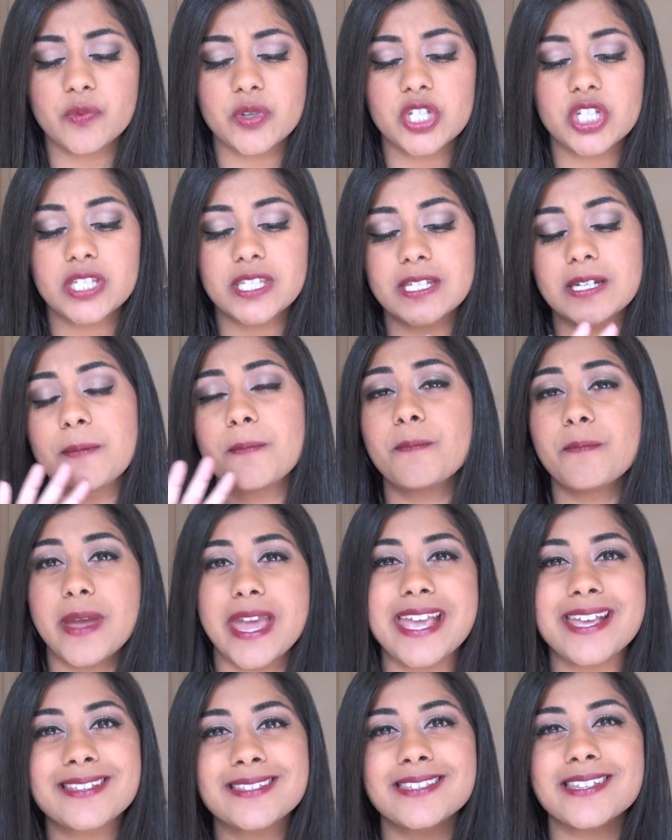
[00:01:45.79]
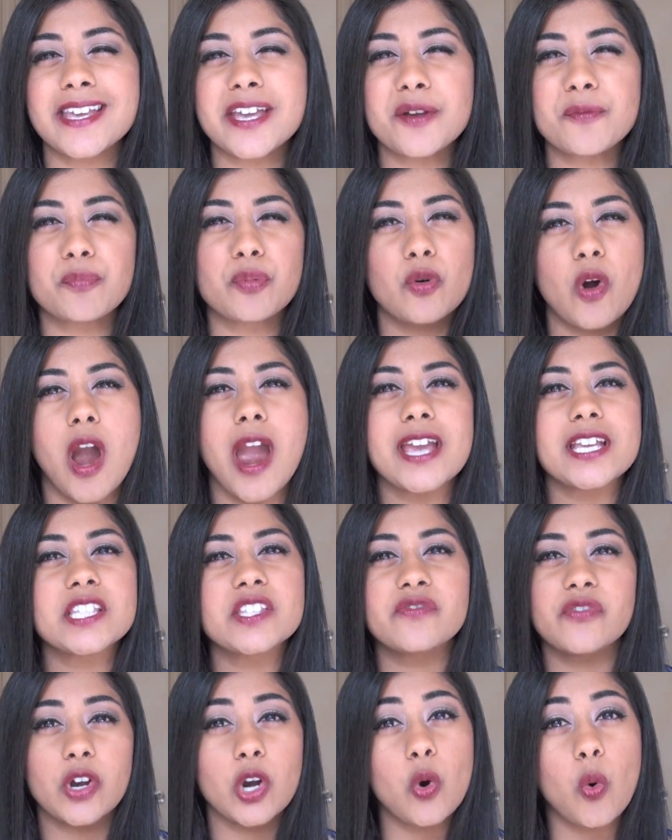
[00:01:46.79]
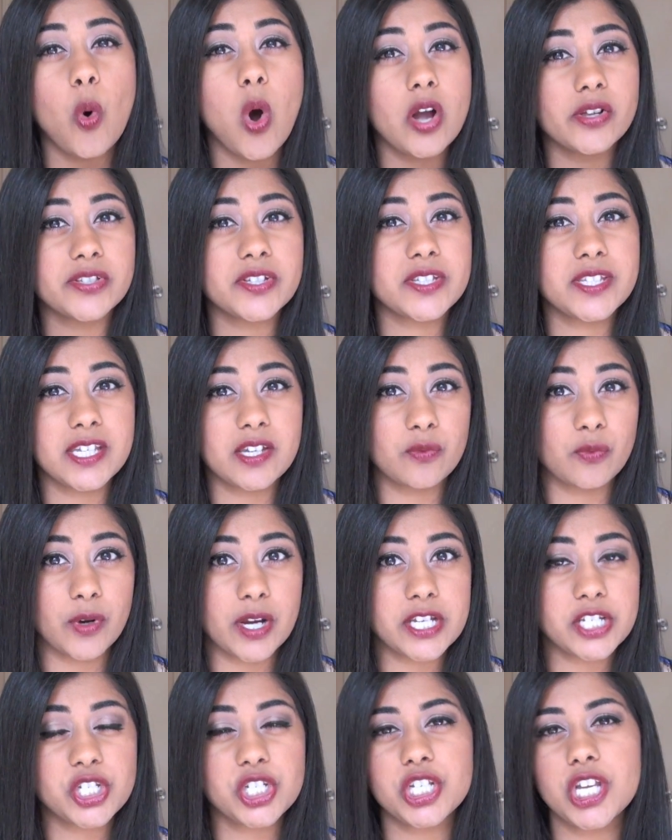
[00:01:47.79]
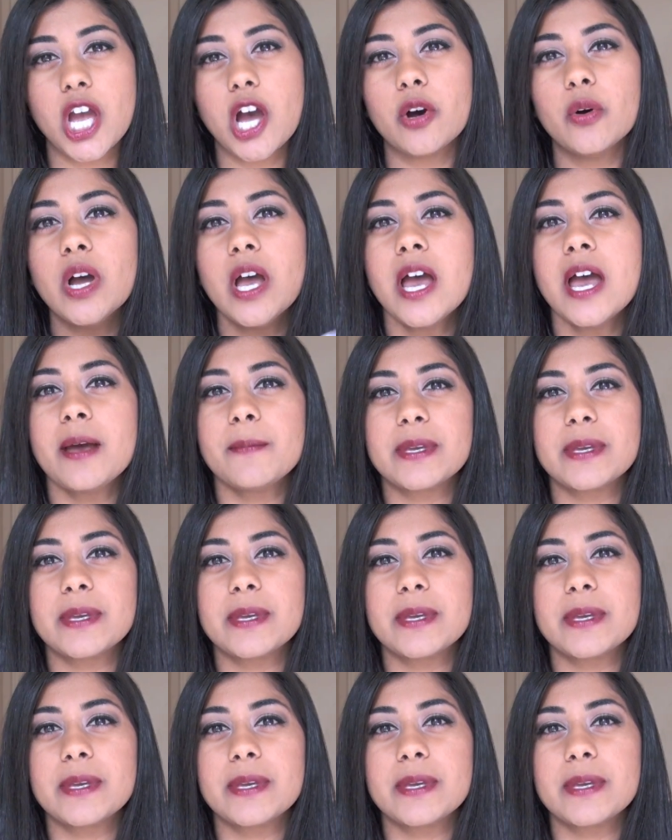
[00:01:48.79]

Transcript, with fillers: which is an amazing price for quantity ratio